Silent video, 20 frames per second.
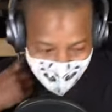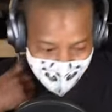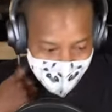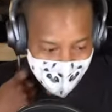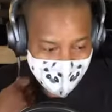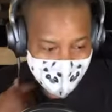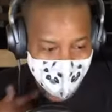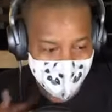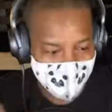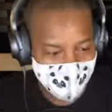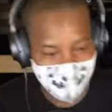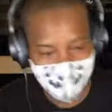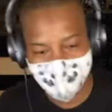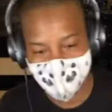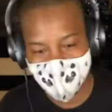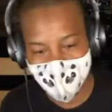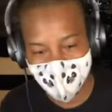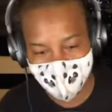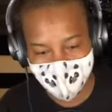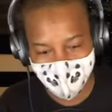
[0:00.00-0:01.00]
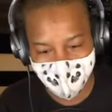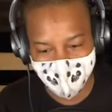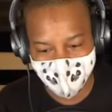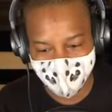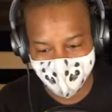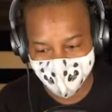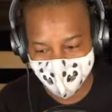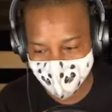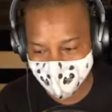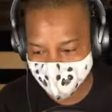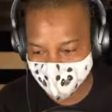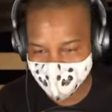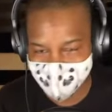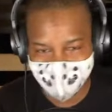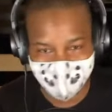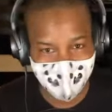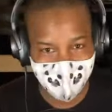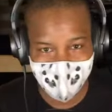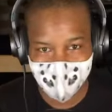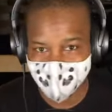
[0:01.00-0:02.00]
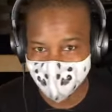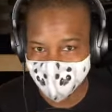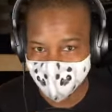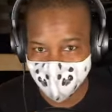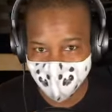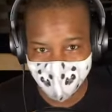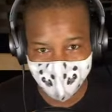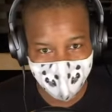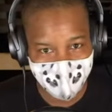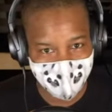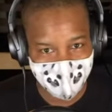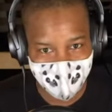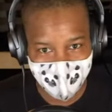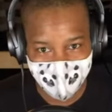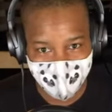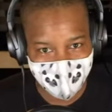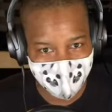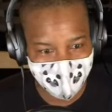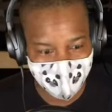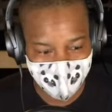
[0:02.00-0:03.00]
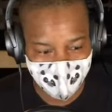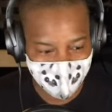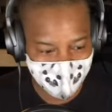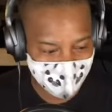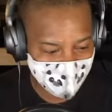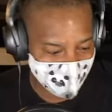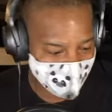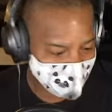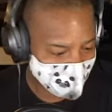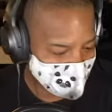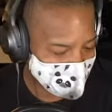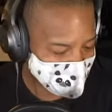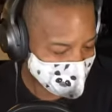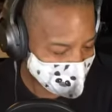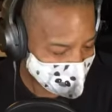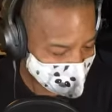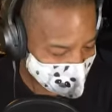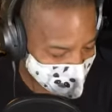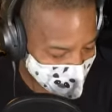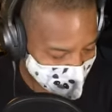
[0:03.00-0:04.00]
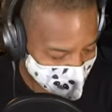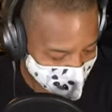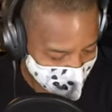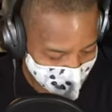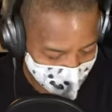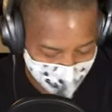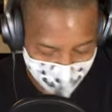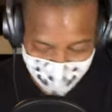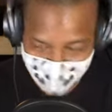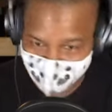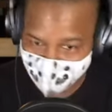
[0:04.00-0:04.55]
And then I woke up, because that's what happens in the middle of the night. I gotta keep waking up, and